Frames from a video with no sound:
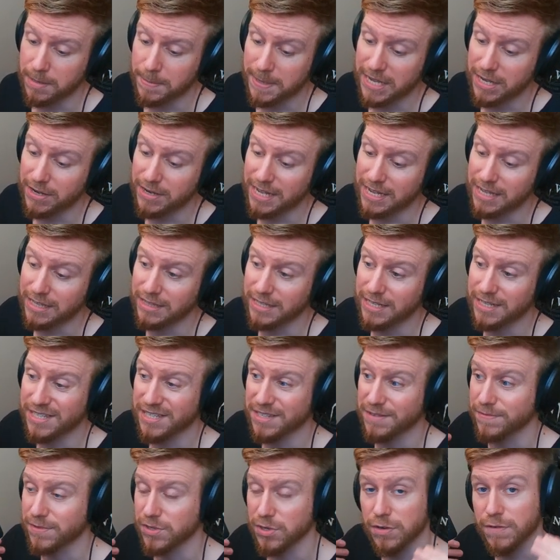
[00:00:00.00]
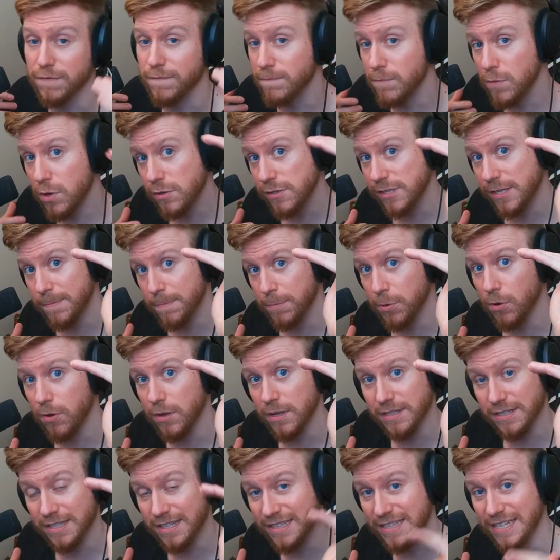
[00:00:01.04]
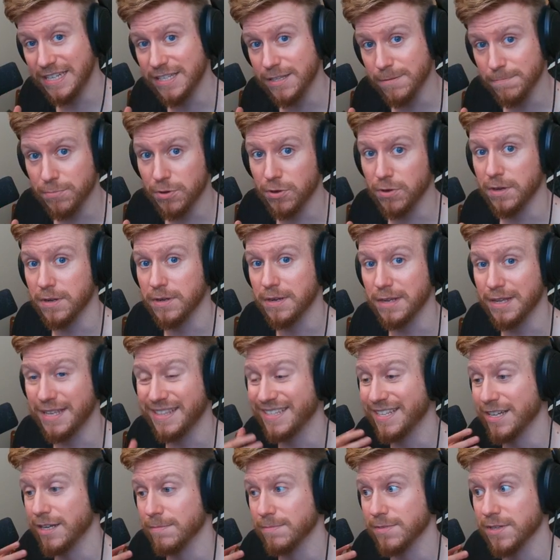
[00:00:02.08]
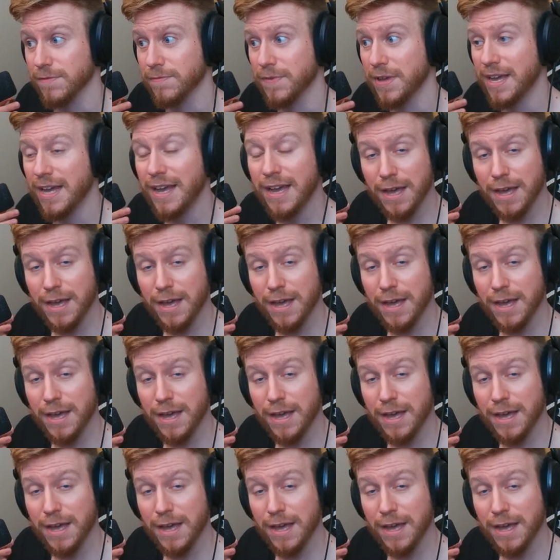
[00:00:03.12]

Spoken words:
about a list of sort of most important to least important in terms of